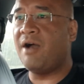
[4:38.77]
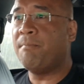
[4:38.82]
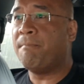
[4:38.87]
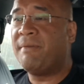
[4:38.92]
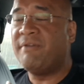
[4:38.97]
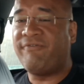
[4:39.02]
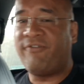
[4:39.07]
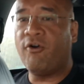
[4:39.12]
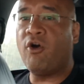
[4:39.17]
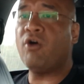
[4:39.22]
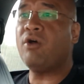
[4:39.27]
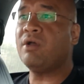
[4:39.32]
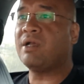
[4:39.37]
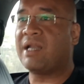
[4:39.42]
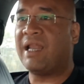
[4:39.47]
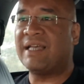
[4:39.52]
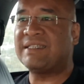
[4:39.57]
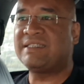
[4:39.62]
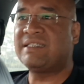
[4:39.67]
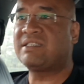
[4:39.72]
before
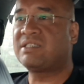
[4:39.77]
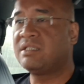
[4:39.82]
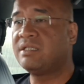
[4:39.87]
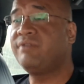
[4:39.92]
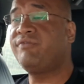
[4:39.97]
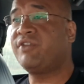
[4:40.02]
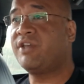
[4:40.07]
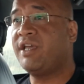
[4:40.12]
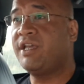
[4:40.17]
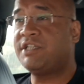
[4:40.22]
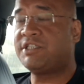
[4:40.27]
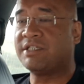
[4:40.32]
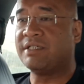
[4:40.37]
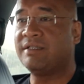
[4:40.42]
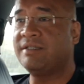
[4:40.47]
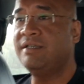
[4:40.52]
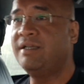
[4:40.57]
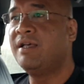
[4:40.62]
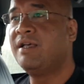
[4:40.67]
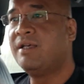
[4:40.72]
classic
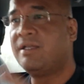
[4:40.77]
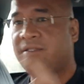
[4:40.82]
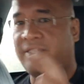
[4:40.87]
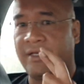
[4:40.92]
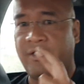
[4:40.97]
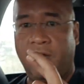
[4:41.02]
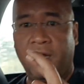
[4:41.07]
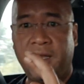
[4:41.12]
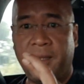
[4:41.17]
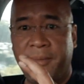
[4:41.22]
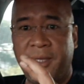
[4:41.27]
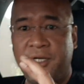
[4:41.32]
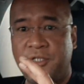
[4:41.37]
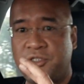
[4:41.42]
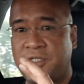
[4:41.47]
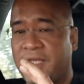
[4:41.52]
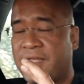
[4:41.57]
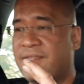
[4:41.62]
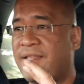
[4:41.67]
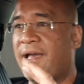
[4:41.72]
certification, thank God I managed
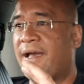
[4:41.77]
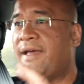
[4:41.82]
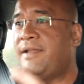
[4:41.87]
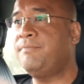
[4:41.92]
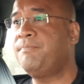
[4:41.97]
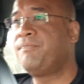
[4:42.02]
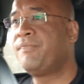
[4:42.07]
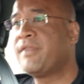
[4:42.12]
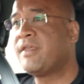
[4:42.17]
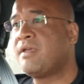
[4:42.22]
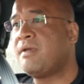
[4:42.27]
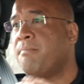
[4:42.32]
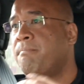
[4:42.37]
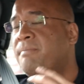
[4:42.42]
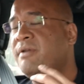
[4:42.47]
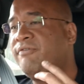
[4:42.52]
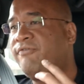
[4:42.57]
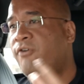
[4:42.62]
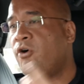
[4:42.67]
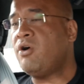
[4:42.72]
to get that.
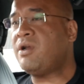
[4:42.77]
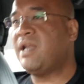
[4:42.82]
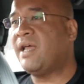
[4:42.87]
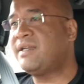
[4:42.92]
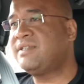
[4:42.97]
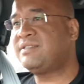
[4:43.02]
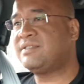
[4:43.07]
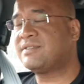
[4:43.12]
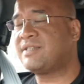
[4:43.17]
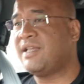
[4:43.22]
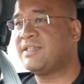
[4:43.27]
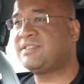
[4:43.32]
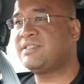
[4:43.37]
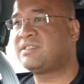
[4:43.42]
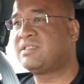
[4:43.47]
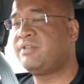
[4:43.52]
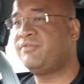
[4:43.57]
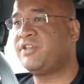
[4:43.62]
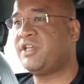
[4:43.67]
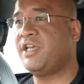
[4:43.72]
Before classic
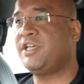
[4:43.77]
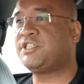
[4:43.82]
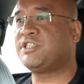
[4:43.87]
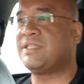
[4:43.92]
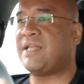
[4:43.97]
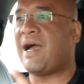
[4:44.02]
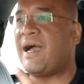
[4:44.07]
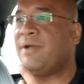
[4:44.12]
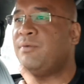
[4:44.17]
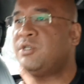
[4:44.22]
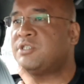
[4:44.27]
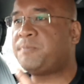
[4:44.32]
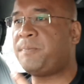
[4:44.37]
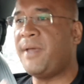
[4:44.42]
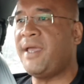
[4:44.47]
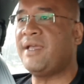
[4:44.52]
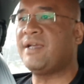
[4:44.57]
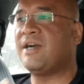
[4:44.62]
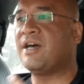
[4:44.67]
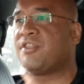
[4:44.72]
certification, I was
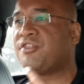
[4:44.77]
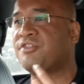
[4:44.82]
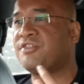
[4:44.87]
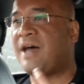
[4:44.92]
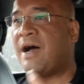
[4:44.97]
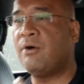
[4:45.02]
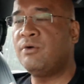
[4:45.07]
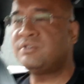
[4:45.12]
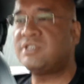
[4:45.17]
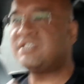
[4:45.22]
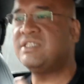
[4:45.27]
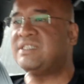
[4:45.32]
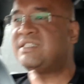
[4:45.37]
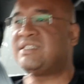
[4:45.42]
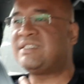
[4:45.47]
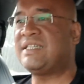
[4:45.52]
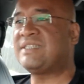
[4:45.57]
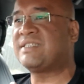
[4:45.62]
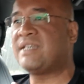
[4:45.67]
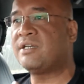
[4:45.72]
paying
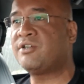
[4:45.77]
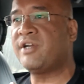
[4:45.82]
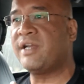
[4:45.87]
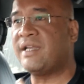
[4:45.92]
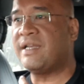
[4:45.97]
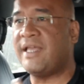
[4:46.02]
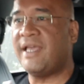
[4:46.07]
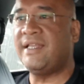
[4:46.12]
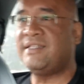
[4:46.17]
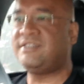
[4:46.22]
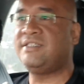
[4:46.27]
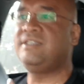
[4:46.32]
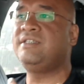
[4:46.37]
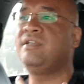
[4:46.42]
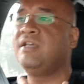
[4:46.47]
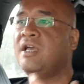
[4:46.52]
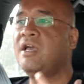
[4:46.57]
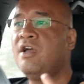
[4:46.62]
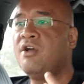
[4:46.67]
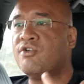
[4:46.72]
1,680
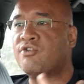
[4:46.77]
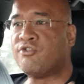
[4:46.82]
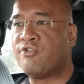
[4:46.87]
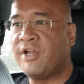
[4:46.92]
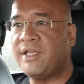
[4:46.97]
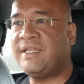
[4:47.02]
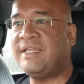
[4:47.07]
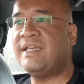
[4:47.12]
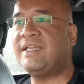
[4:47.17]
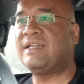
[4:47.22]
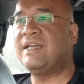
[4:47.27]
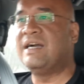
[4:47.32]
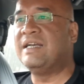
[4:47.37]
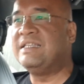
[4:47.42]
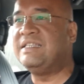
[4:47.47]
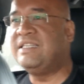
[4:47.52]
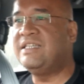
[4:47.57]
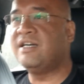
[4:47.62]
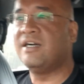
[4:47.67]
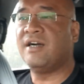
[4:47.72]
ringgit a
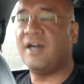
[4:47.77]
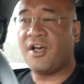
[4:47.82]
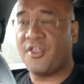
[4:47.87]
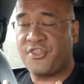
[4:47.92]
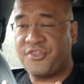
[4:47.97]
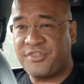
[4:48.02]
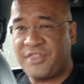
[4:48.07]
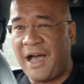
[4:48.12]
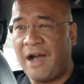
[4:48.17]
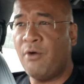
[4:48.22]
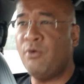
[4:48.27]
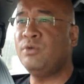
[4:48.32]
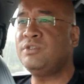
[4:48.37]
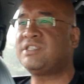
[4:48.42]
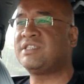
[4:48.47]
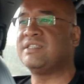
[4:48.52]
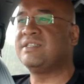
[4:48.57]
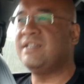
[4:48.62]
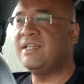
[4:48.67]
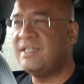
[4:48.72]
year.
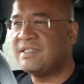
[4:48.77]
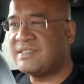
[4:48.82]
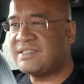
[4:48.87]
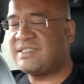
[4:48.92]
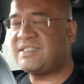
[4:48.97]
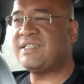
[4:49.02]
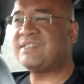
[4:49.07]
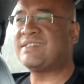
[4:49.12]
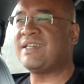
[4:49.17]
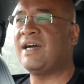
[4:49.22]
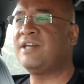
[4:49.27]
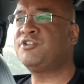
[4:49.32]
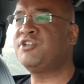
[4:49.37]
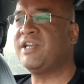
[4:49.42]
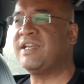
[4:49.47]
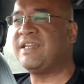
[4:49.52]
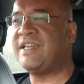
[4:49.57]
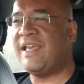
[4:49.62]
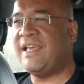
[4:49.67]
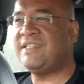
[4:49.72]

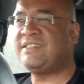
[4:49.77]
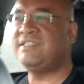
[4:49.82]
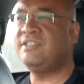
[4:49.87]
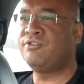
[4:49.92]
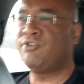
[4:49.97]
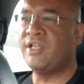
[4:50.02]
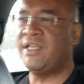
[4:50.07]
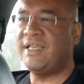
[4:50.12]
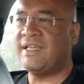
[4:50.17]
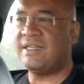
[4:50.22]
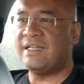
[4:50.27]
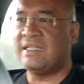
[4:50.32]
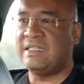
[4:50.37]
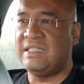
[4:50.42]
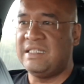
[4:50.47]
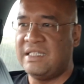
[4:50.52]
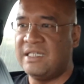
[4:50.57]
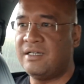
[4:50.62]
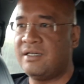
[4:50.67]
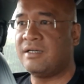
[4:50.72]
1,680 ringgit a
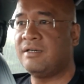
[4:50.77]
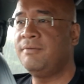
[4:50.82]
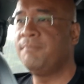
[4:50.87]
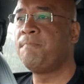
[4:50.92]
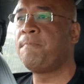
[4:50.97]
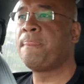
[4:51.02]
year